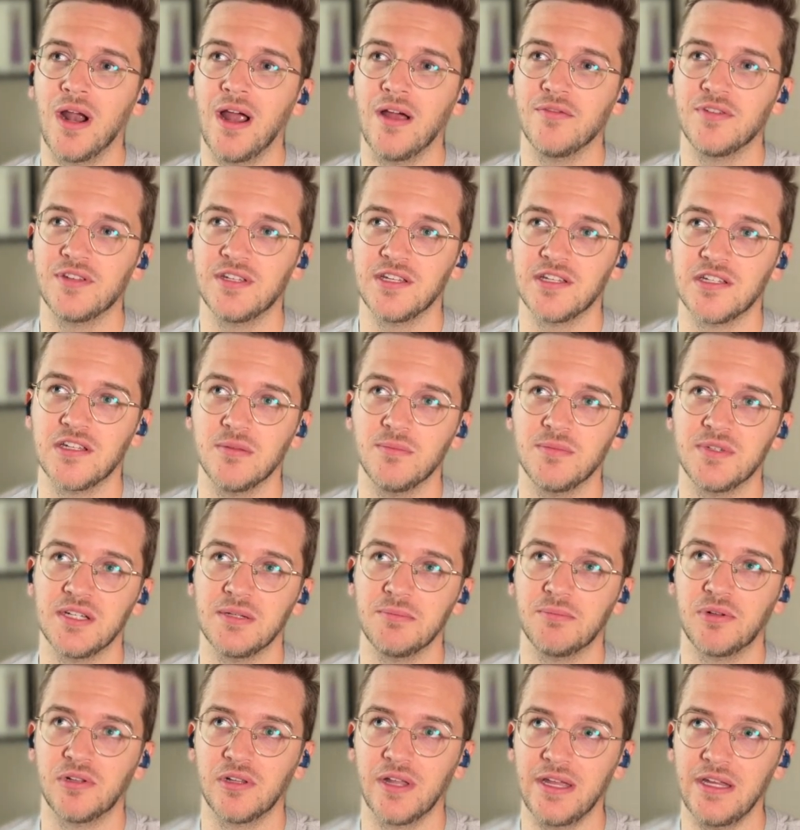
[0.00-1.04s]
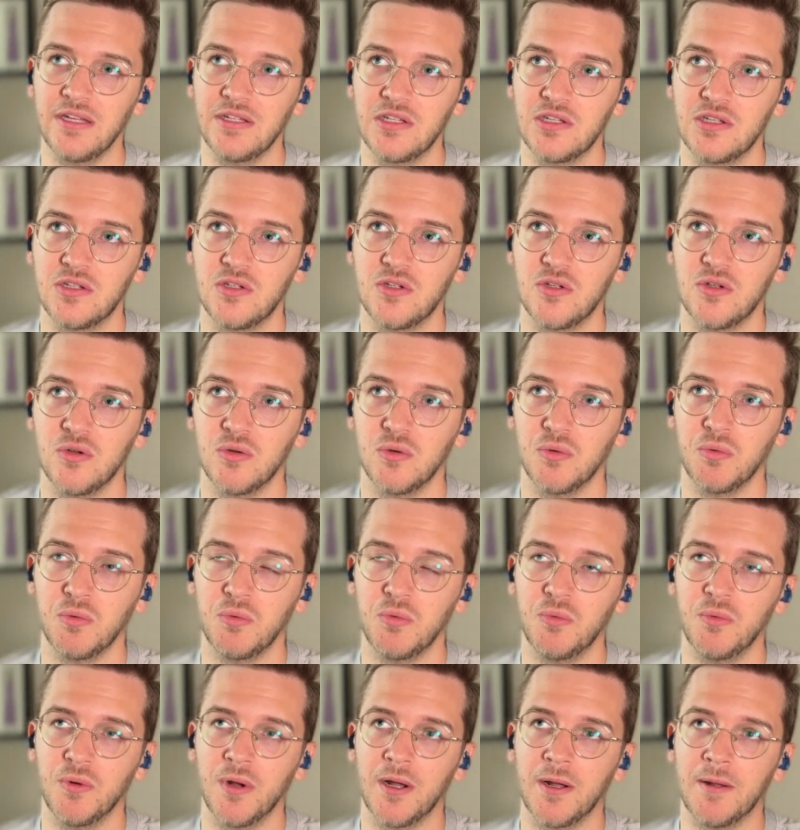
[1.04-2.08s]
or have systems in place
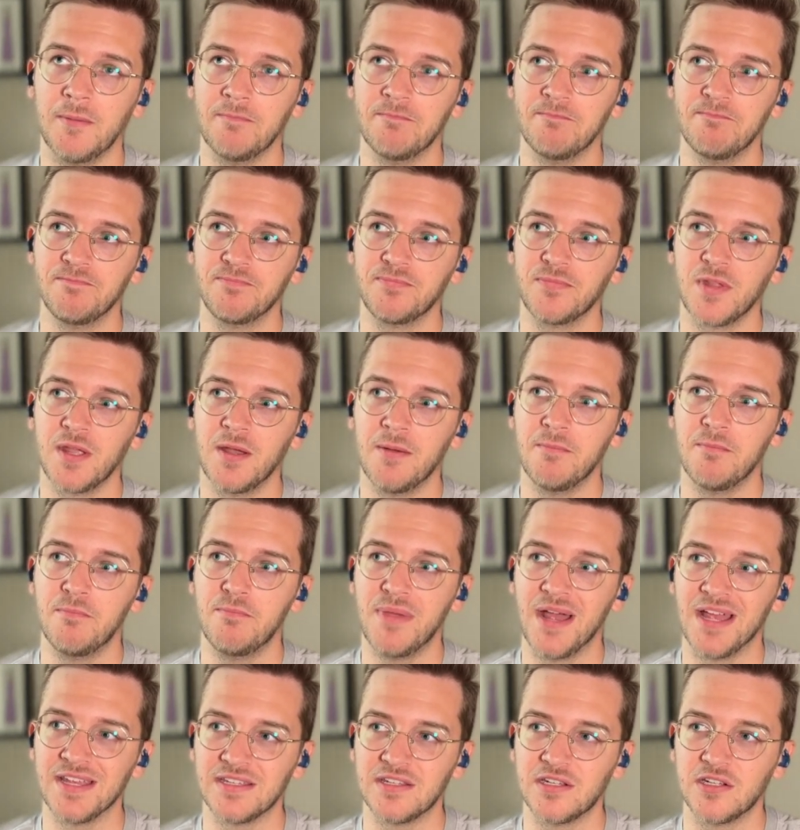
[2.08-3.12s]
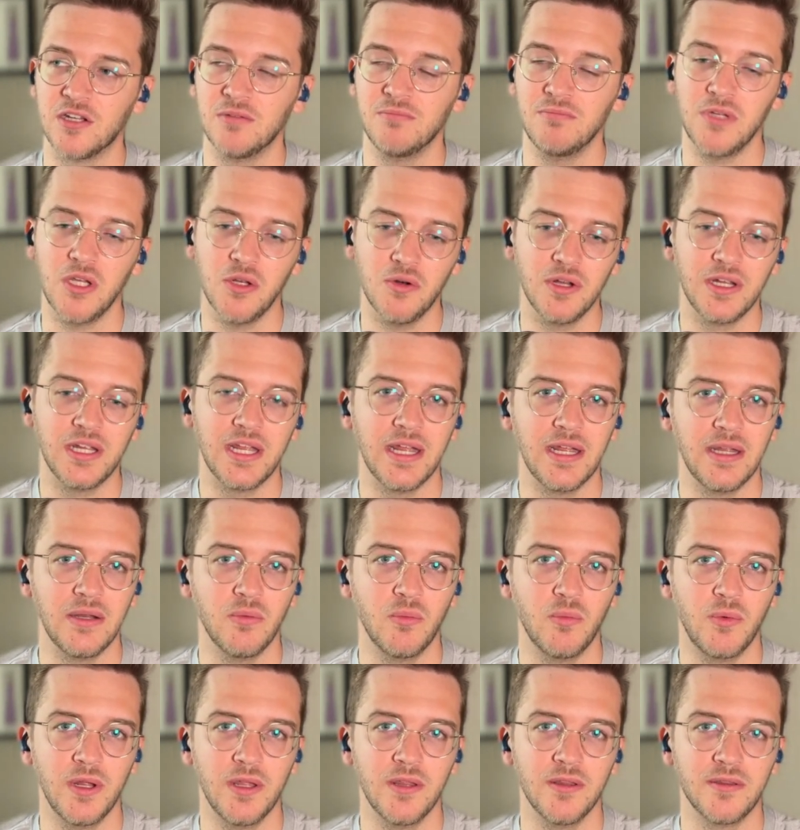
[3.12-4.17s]
to best
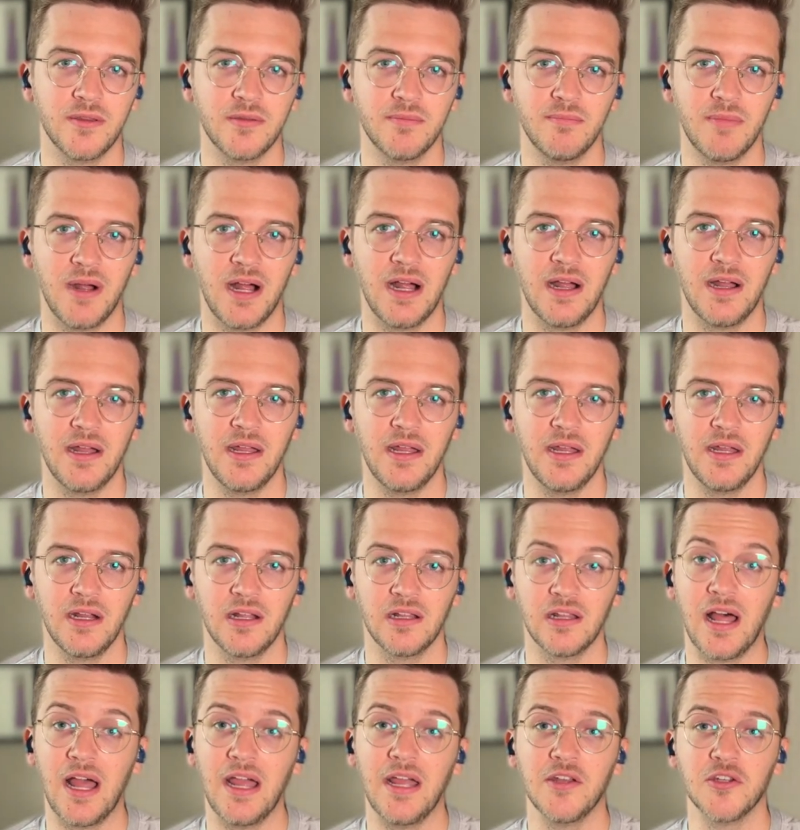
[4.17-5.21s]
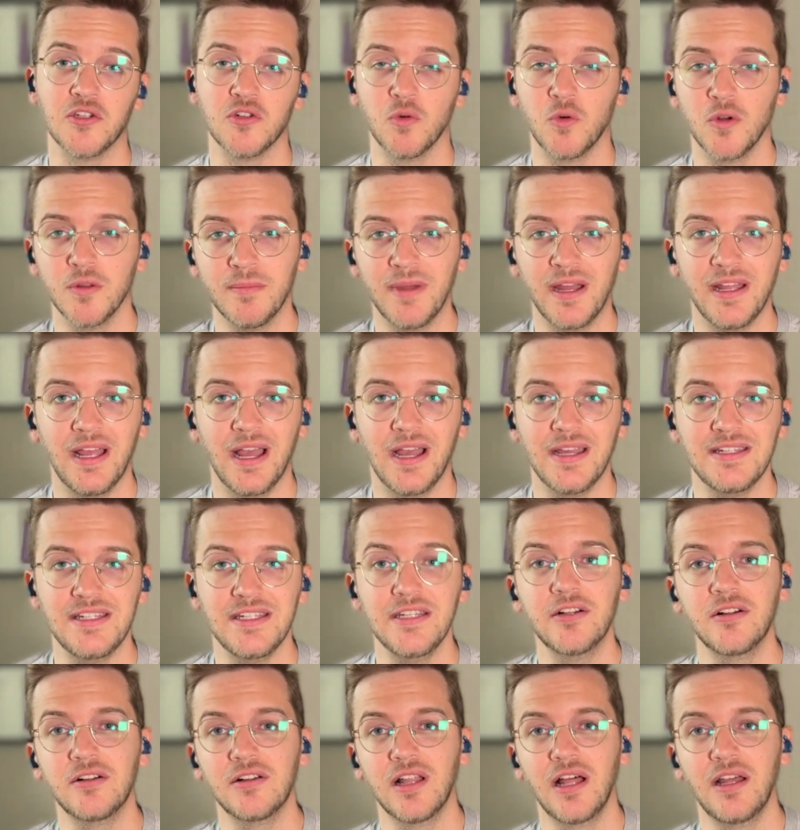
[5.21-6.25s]
communicate with my clients or with my
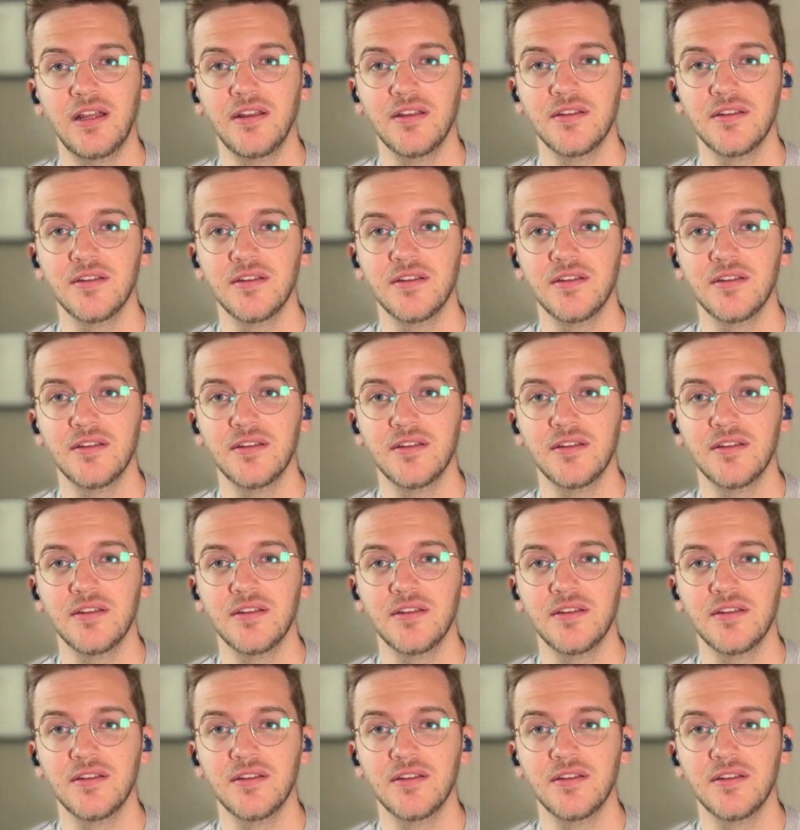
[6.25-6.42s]
ideal